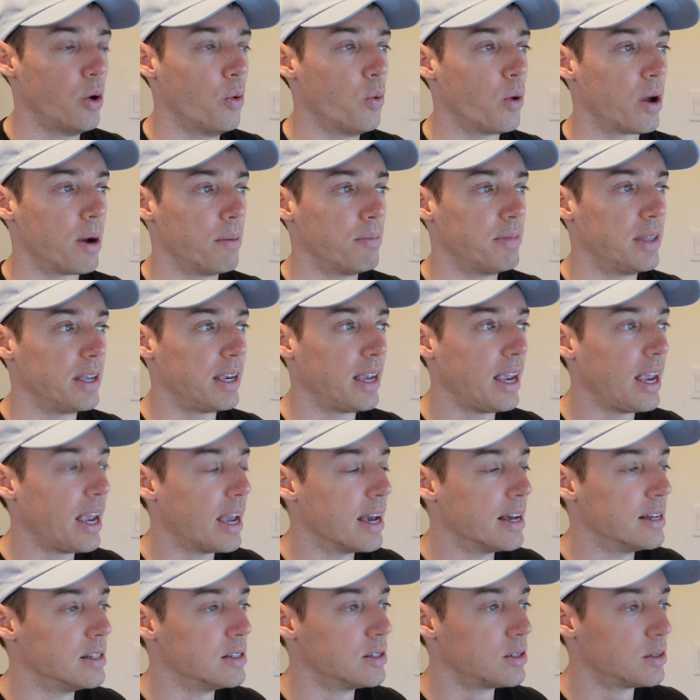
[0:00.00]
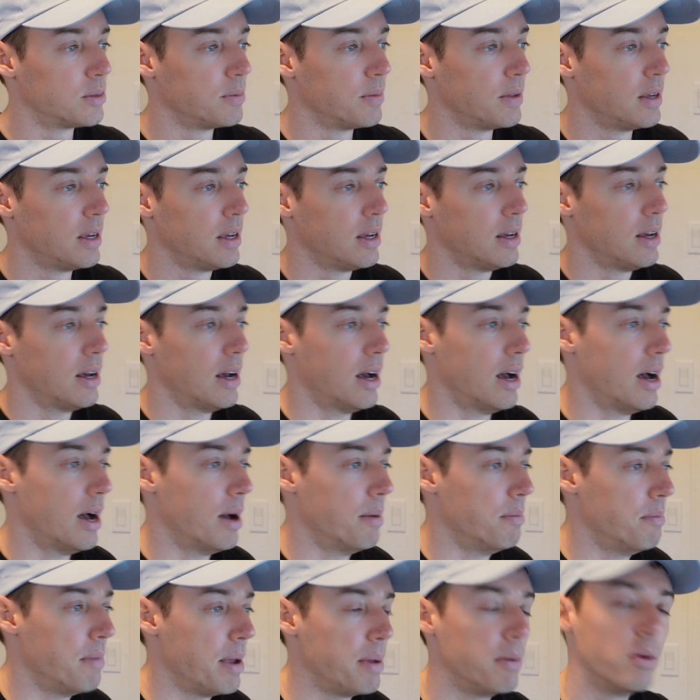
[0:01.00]
what I'm thinking is
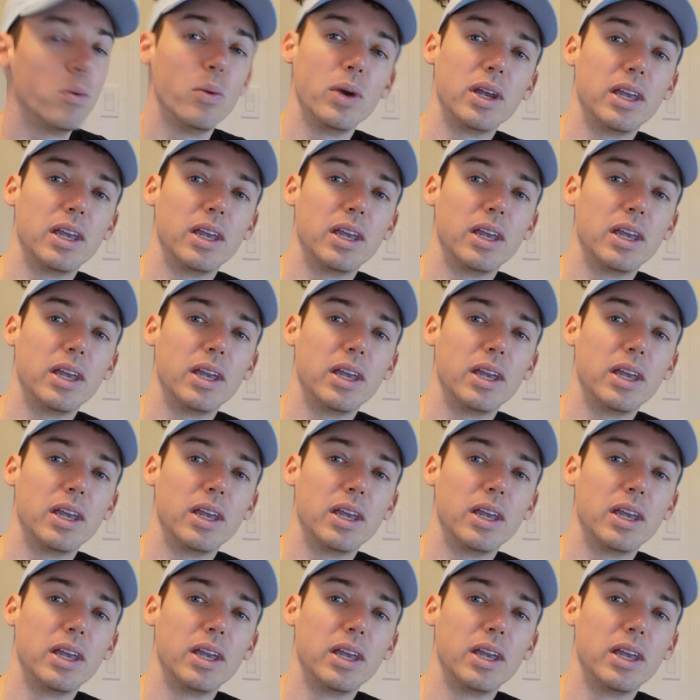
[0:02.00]
maybe we